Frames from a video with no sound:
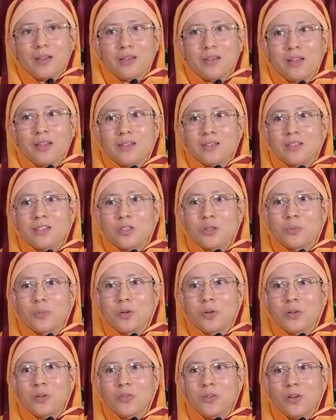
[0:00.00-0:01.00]
There is this
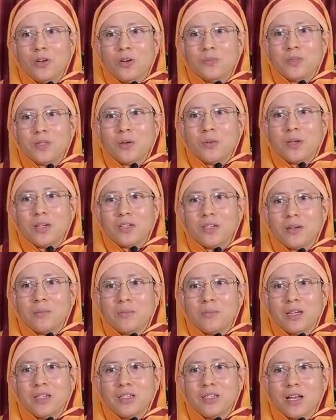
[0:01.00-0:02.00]
beautiful observation
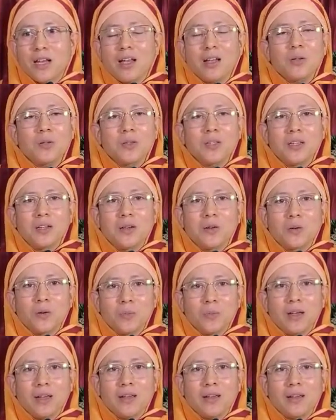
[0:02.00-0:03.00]
by Jalaluddin
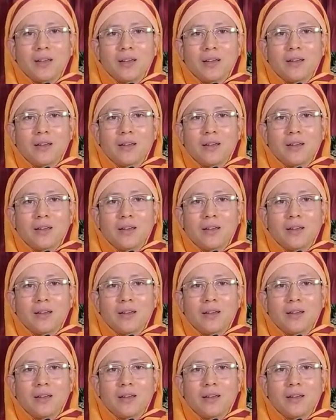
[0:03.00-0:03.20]
Rumi.